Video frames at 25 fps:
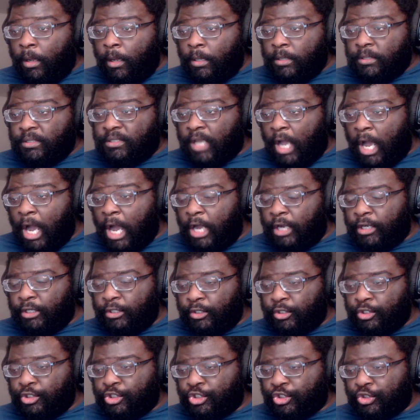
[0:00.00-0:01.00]

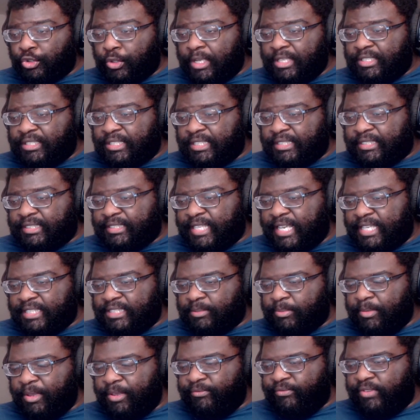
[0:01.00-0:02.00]
Toddler stress
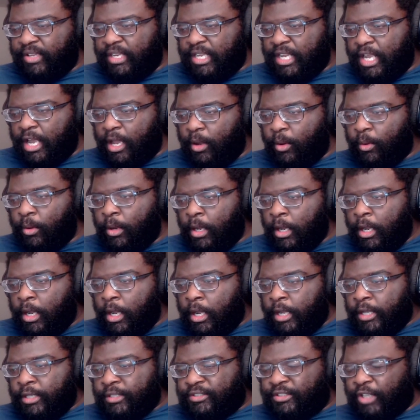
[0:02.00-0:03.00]
assessment video?
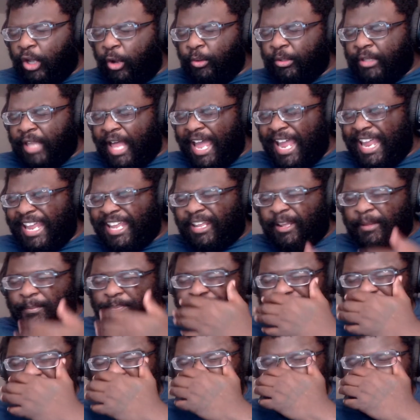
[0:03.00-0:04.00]
So, like,
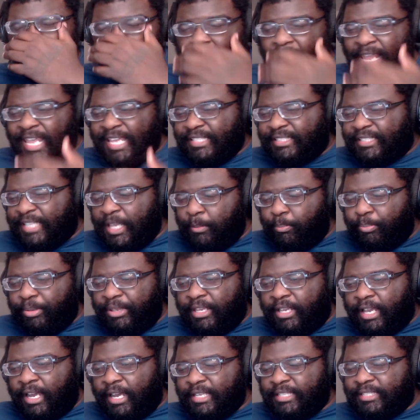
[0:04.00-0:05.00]
is it
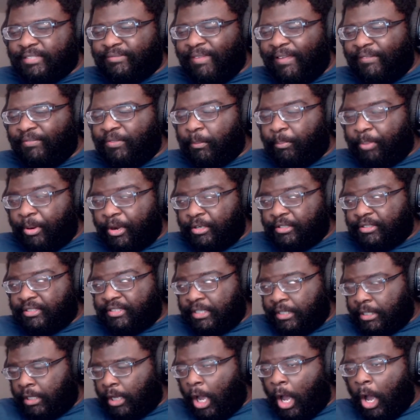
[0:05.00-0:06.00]
because that the
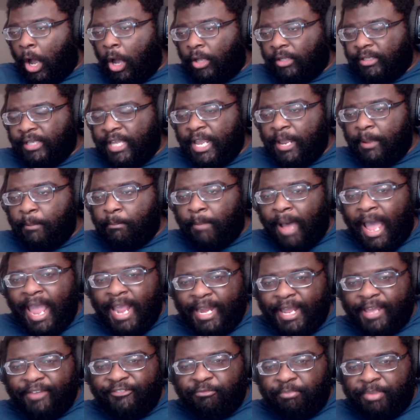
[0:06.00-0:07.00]
person calling might
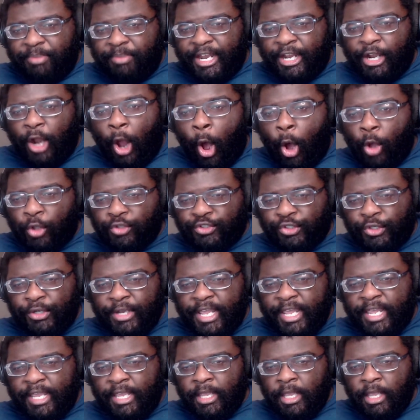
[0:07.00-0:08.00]
have been an
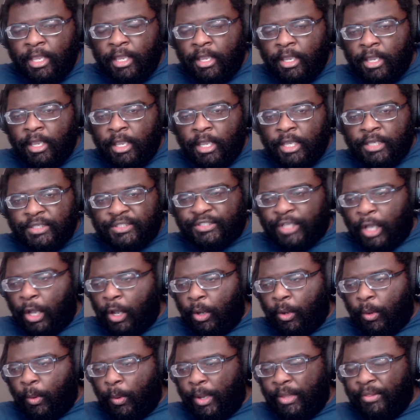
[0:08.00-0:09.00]
alternate?
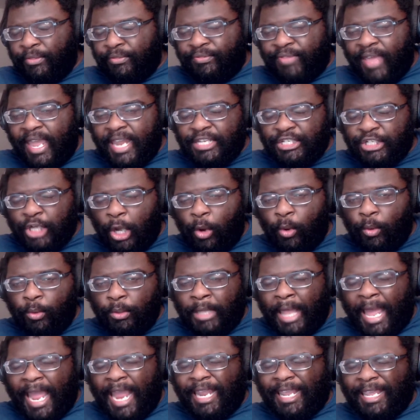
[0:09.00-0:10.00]
So they don't,
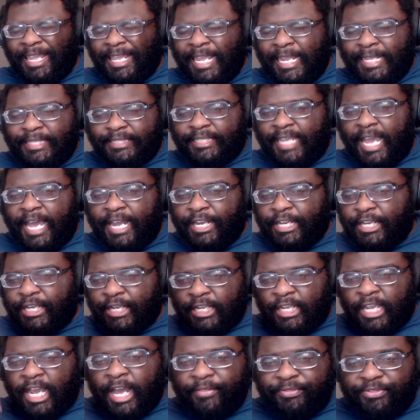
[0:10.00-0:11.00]
like, it's kind of to
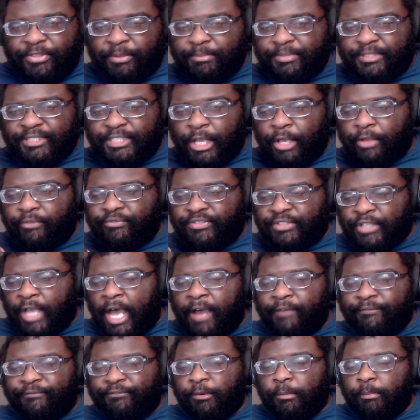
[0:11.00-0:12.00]
cut themselves
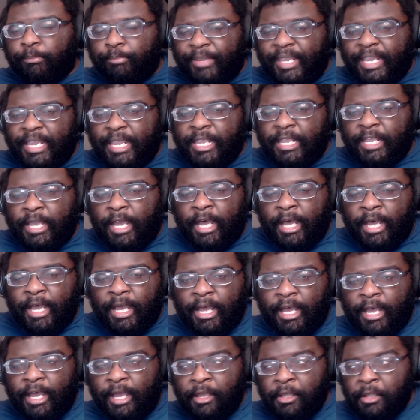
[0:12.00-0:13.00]
off from being,
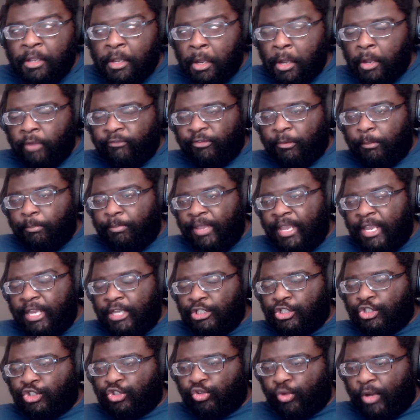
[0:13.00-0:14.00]
uh, from
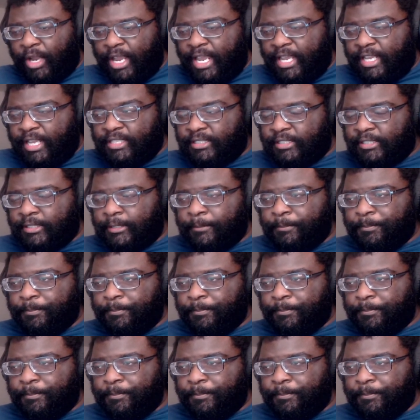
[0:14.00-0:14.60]
being tricked?